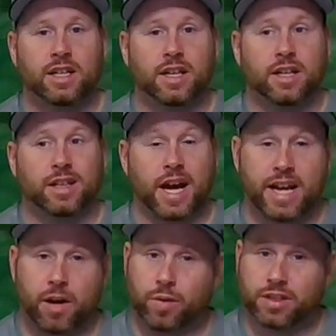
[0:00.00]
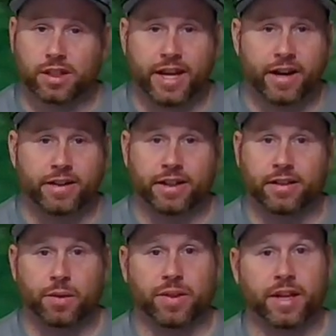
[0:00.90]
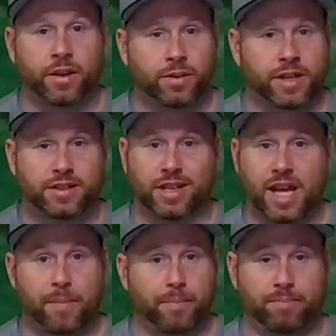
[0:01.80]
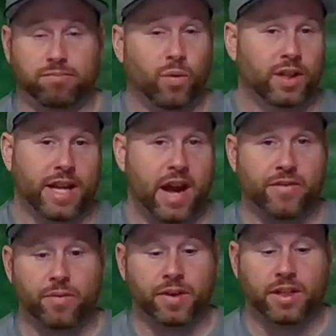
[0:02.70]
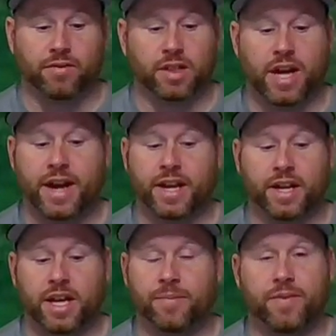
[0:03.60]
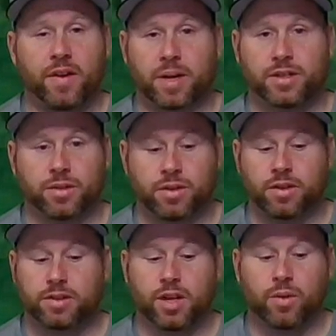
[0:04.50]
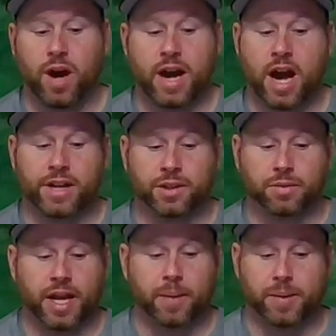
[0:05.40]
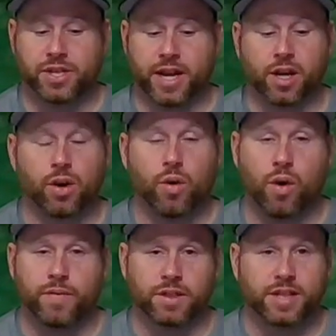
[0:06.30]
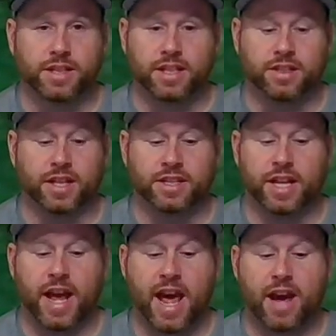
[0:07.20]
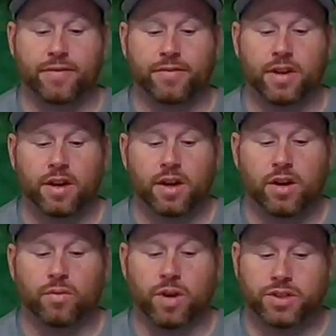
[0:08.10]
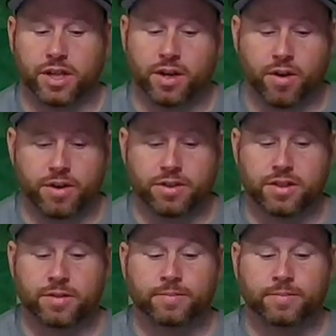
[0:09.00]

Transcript: Clyde Edwards-Helaire dealing with an illness, and they really haven't really relied on him very much at all. So I do like Pacheco over 66 and a half rushing yards.